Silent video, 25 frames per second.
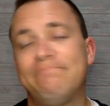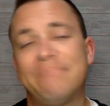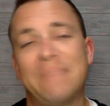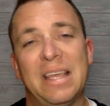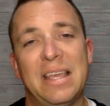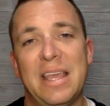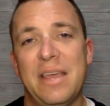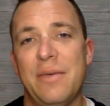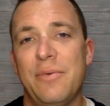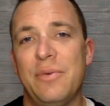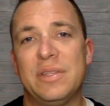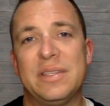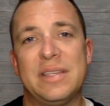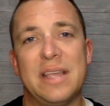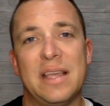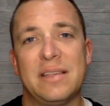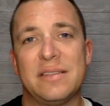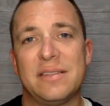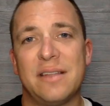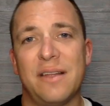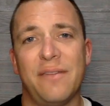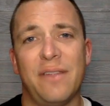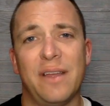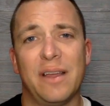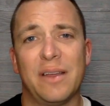he would say
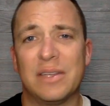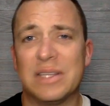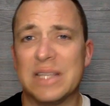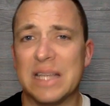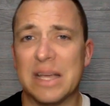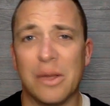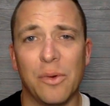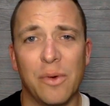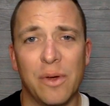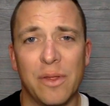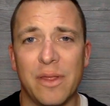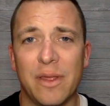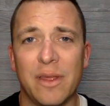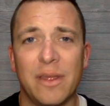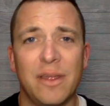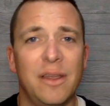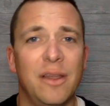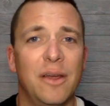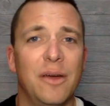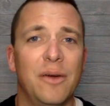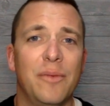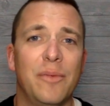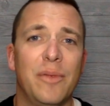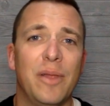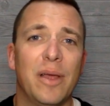stuff like "deal with it," you
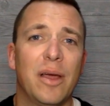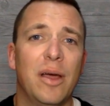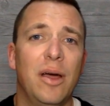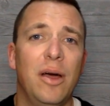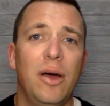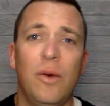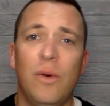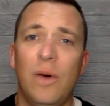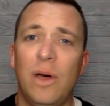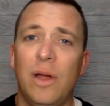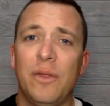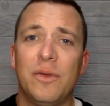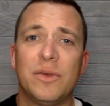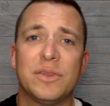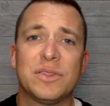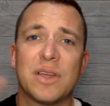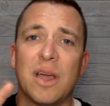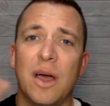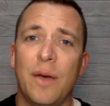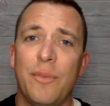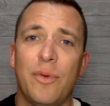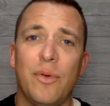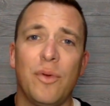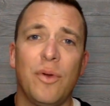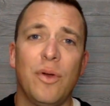know, like, "Oh well, there's a
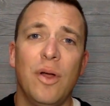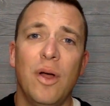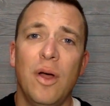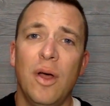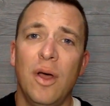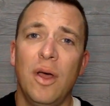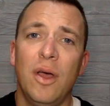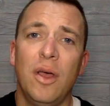couple,